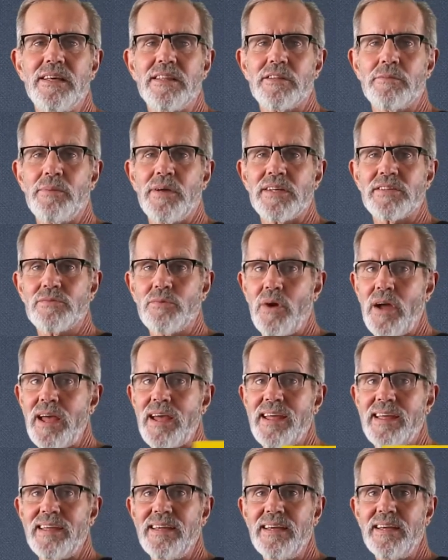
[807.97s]
the best
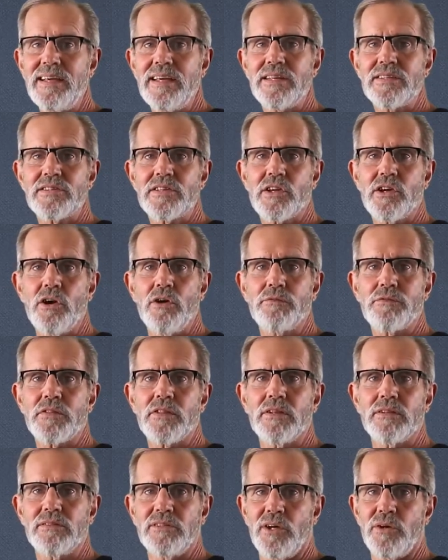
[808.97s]
way is to go for
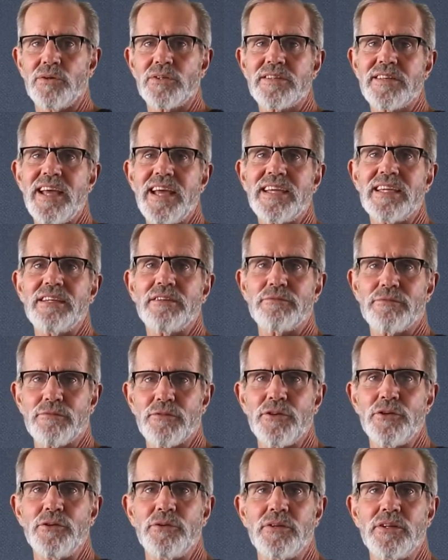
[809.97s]
the lowest hanging
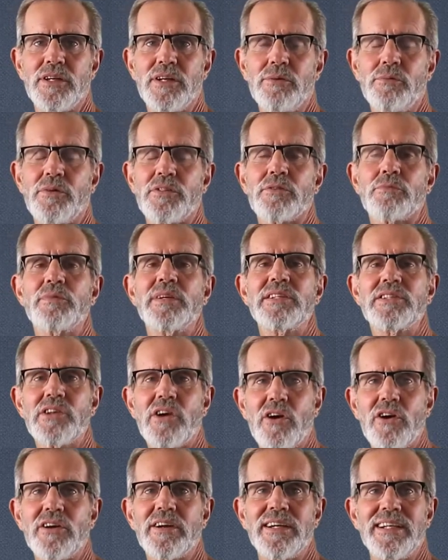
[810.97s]
fruit with the
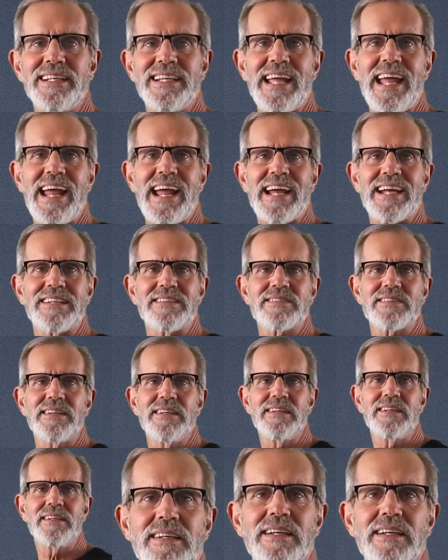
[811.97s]
retargeting ads.